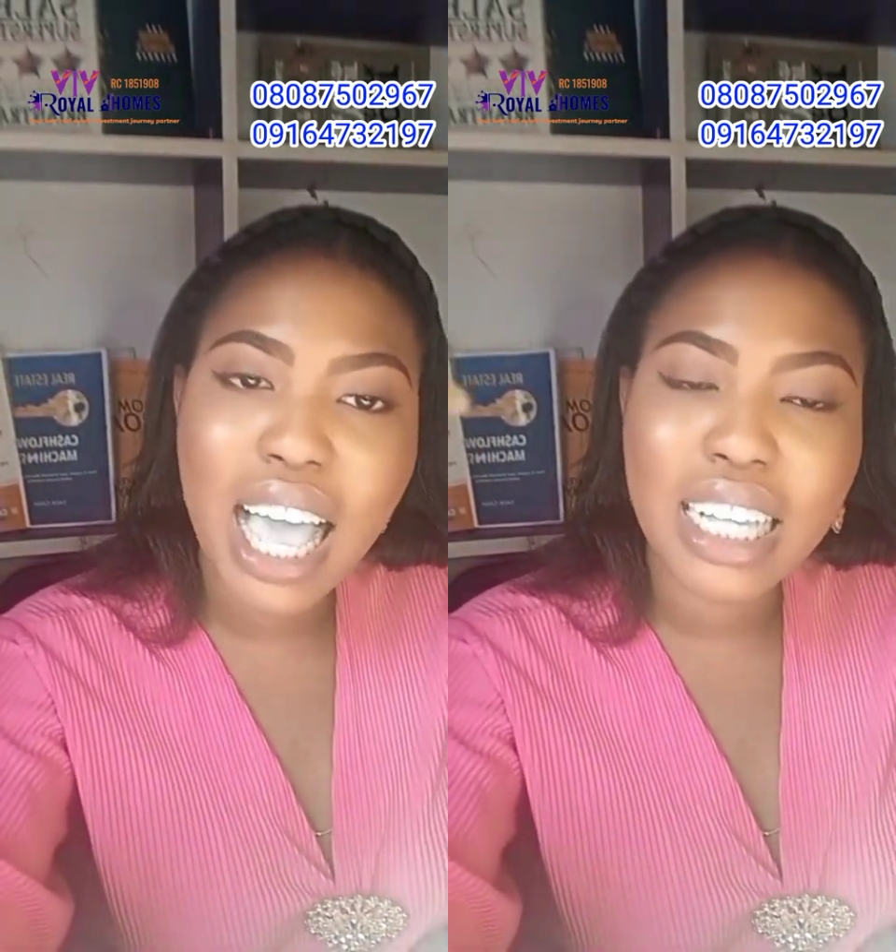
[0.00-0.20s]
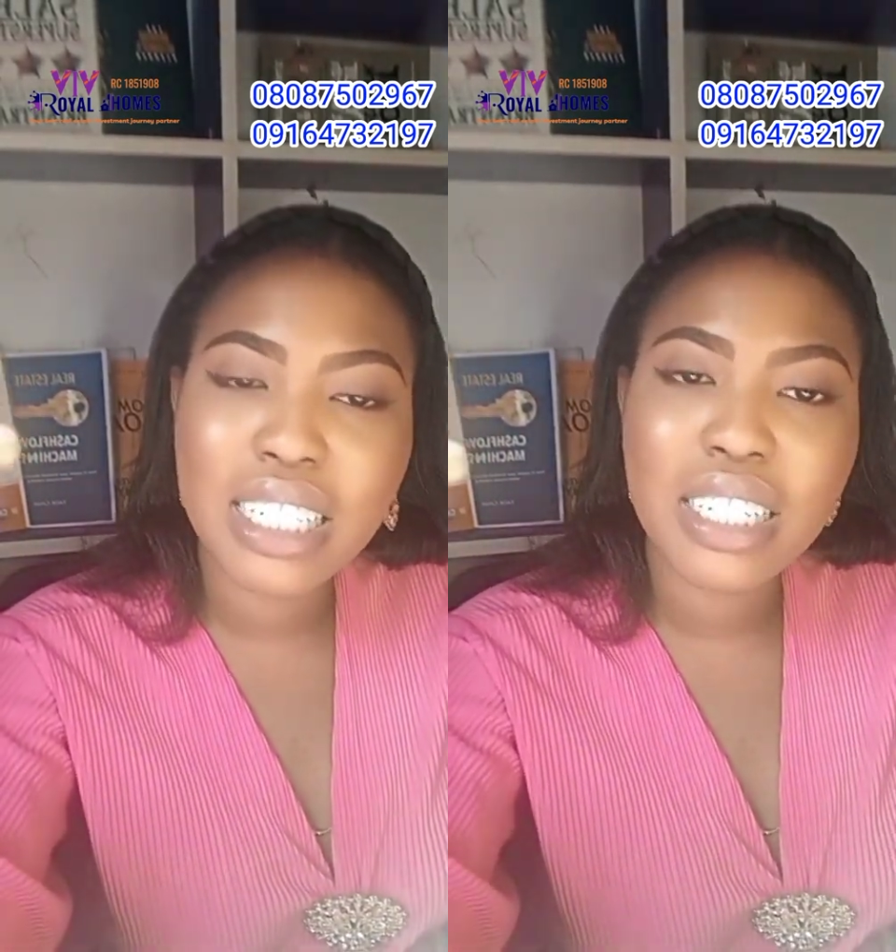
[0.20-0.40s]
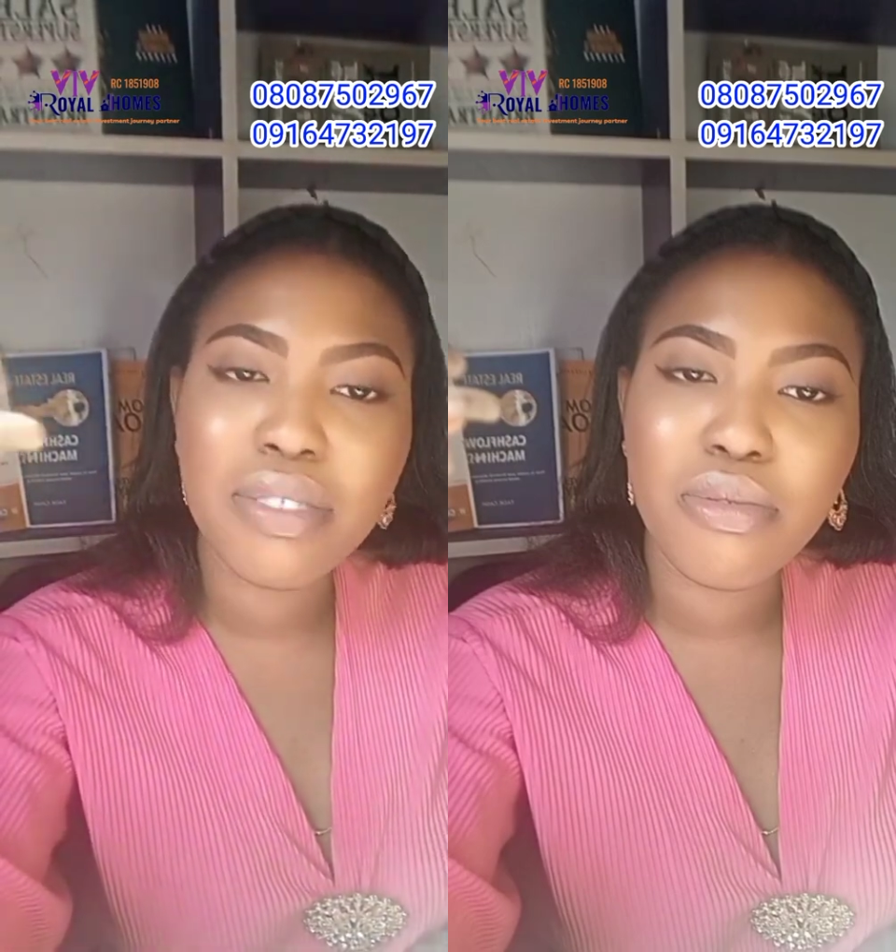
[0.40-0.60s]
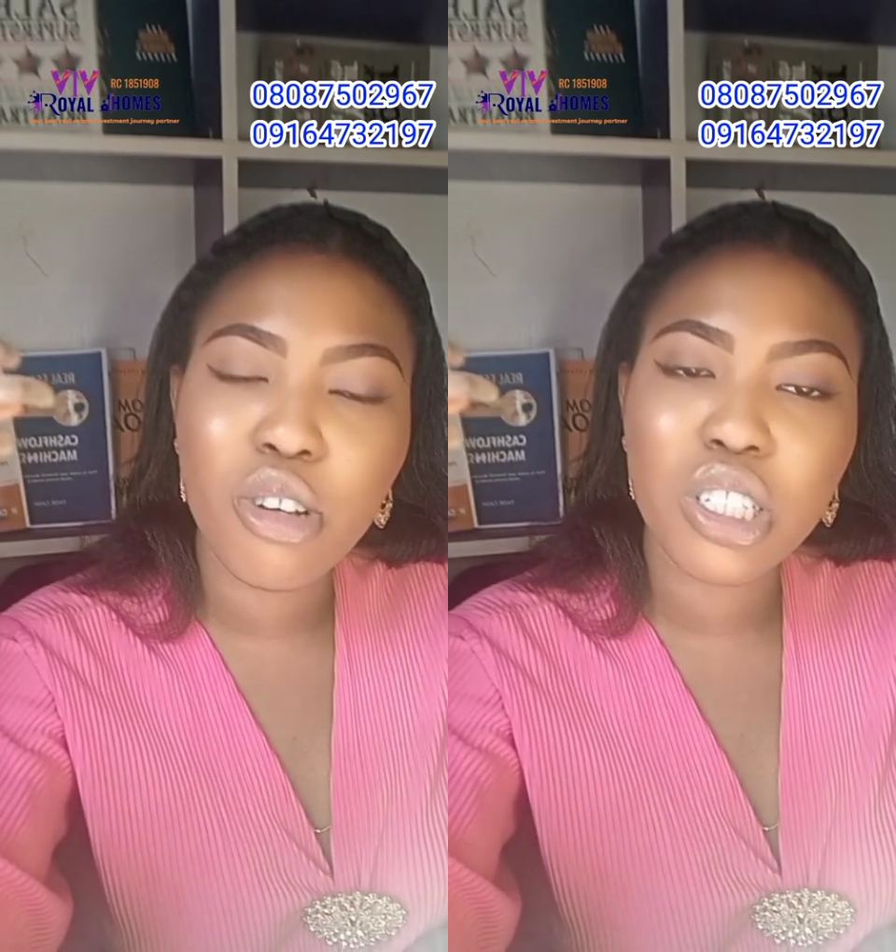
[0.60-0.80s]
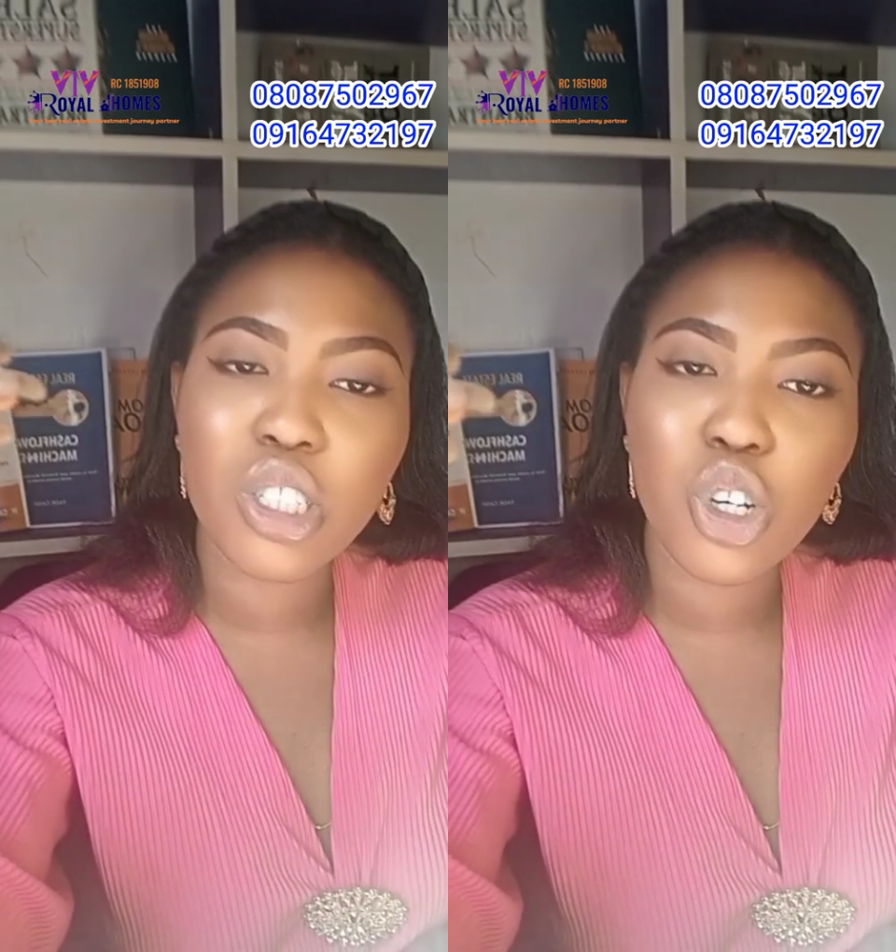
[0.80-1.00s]
asking for
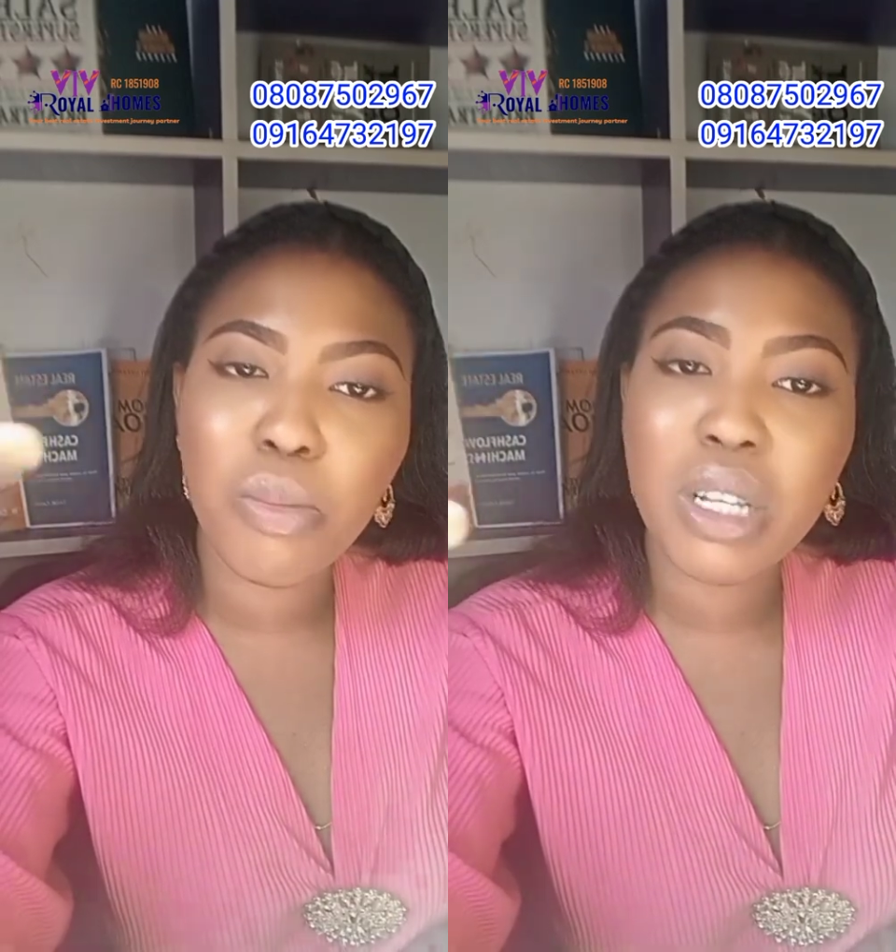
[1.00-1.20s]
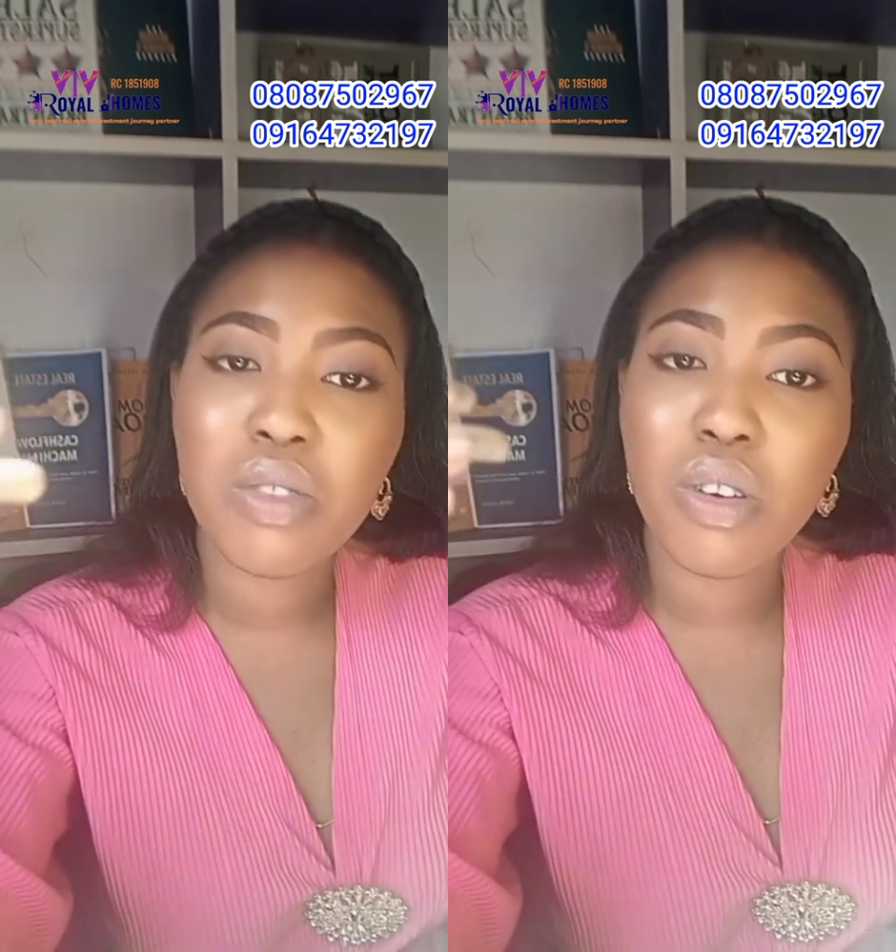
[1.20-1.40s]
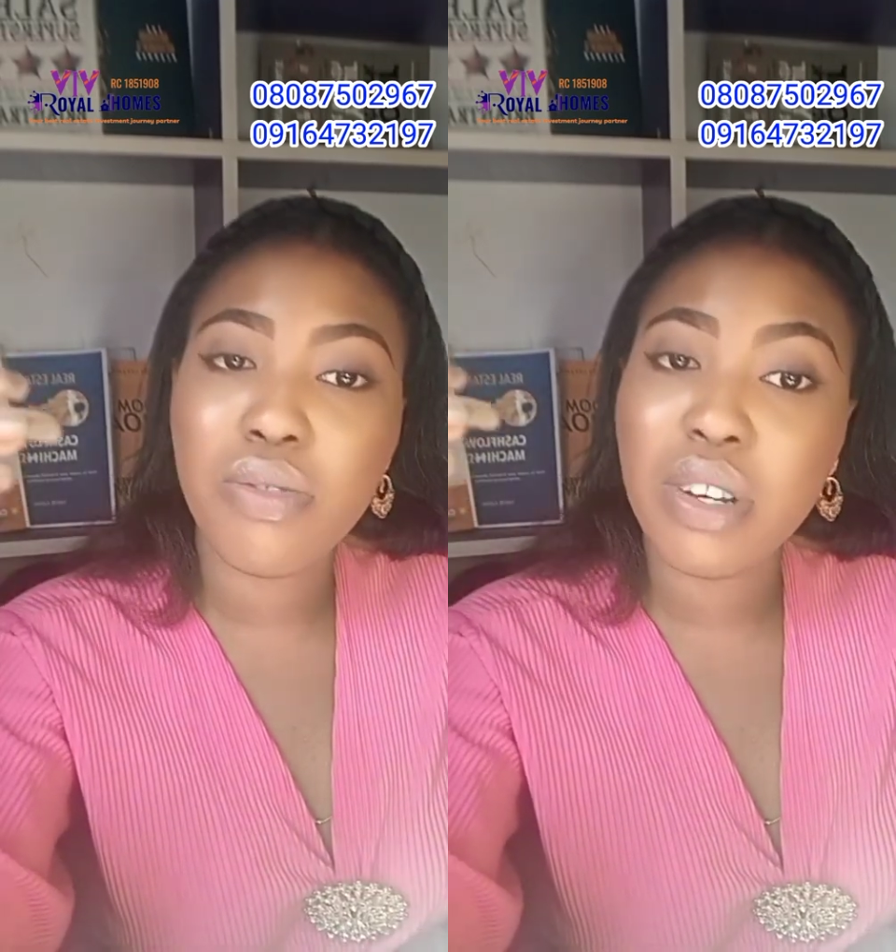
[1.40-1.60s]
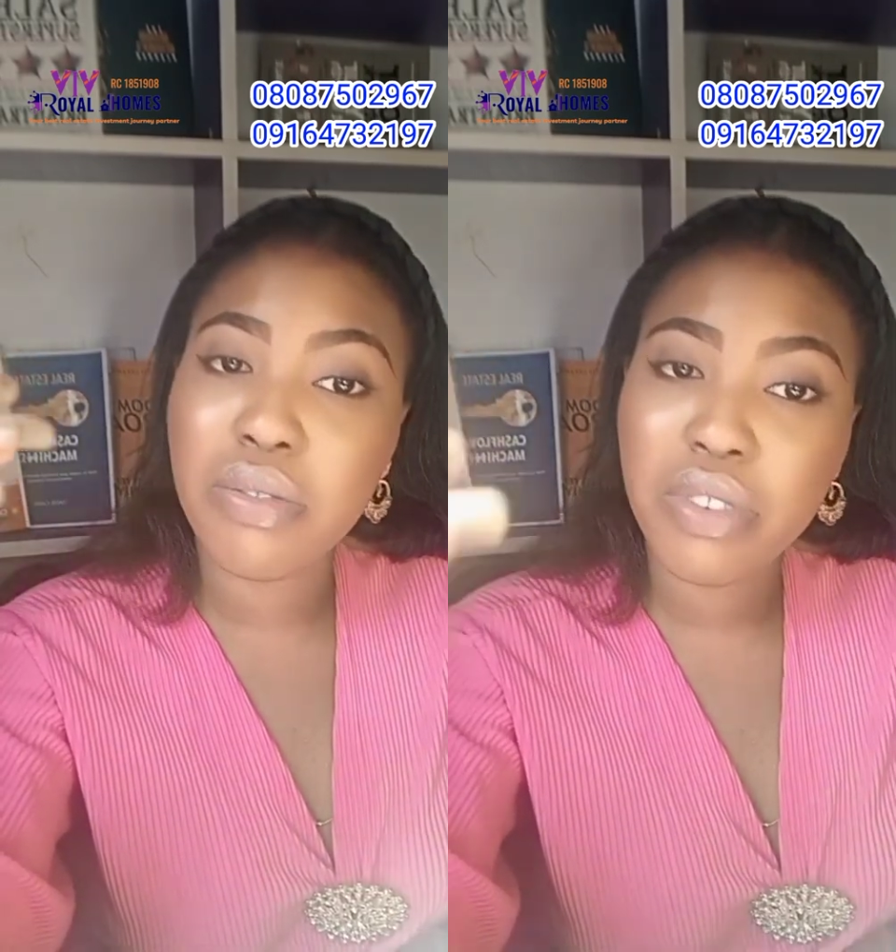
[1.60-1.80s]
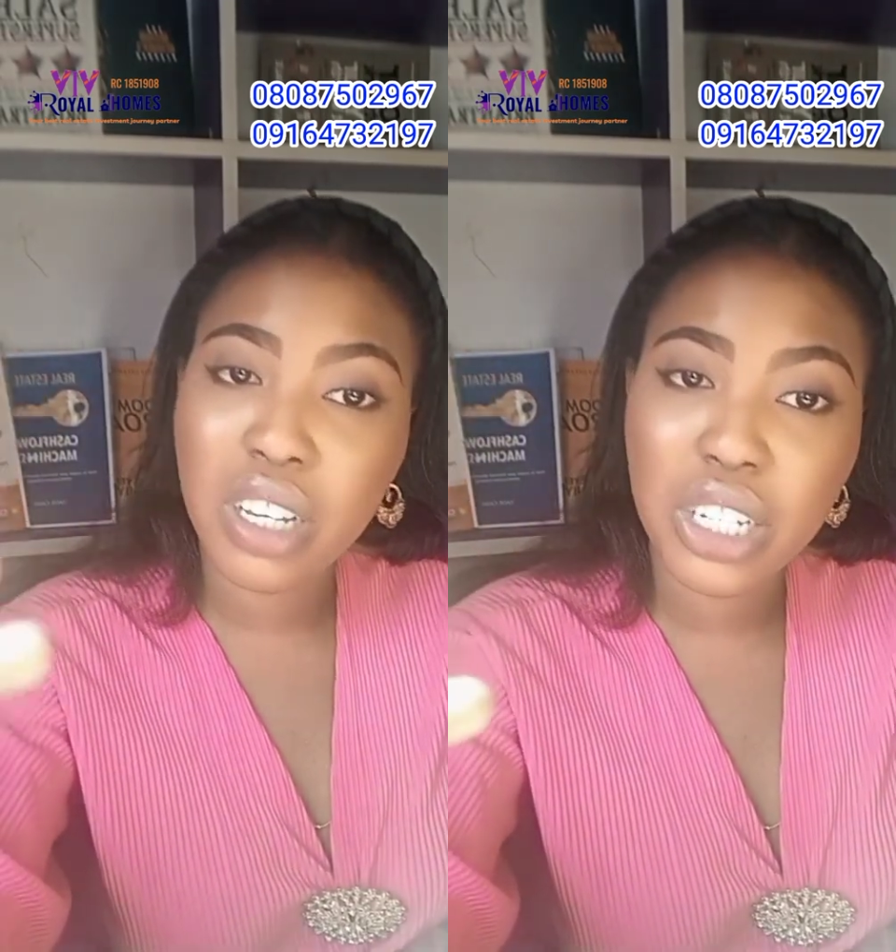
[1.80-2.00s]
the documents for
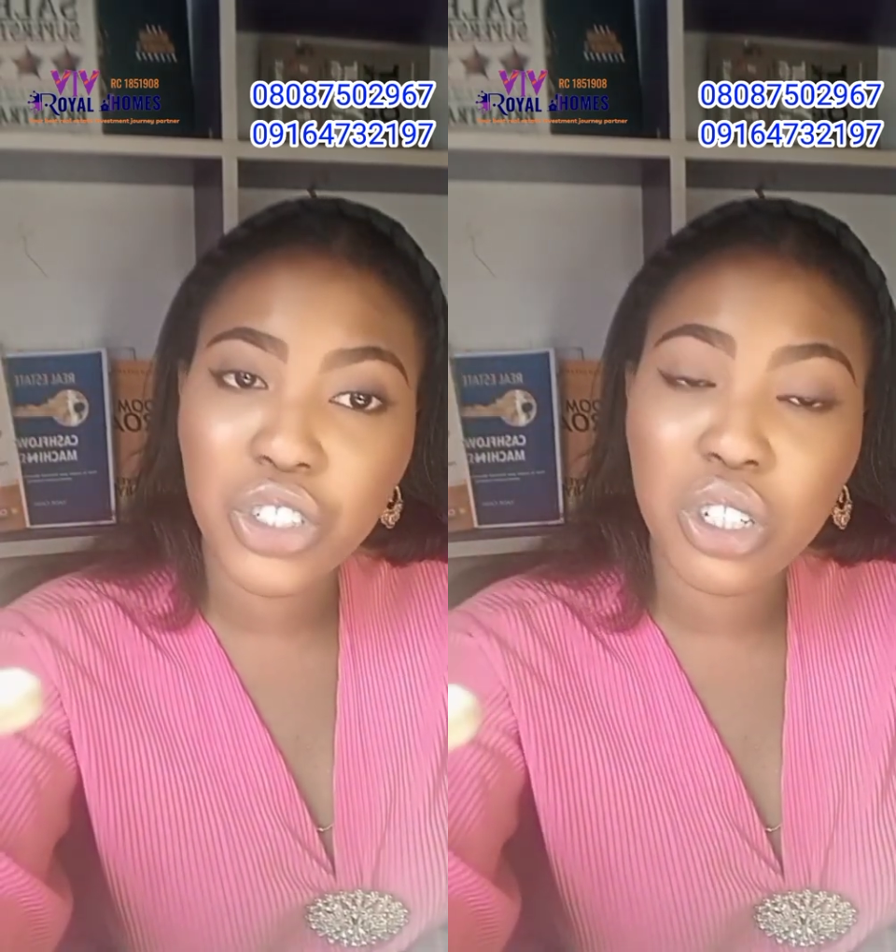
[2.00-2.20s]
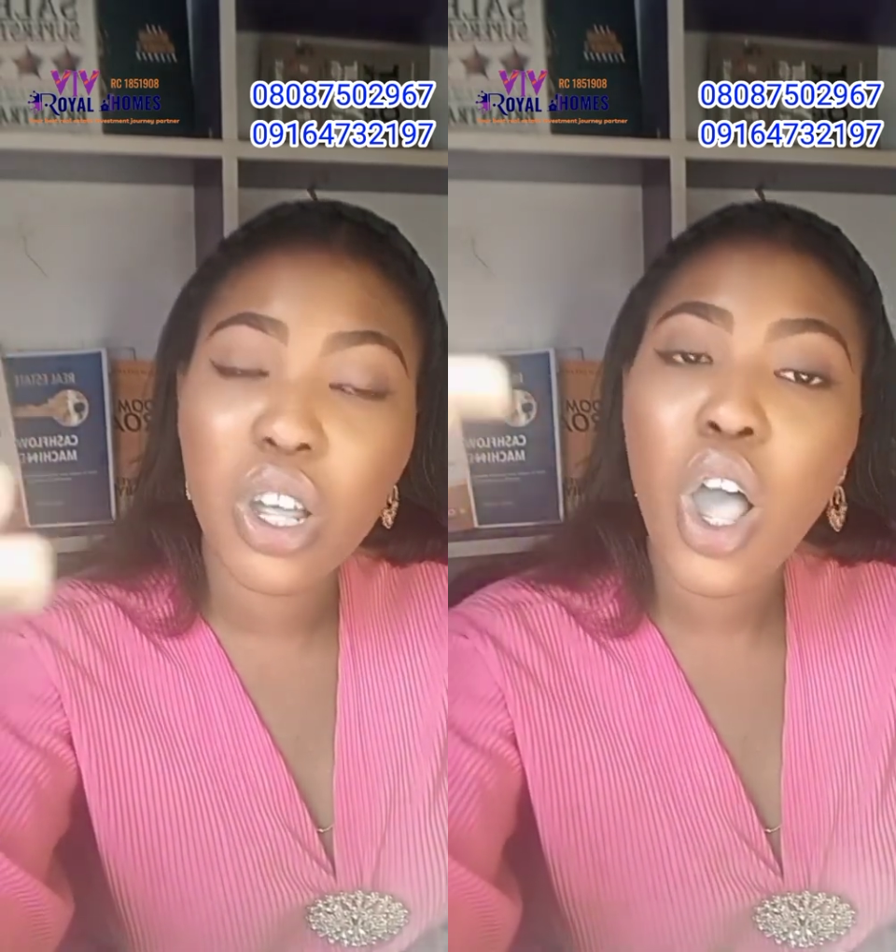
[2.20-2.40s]
verification.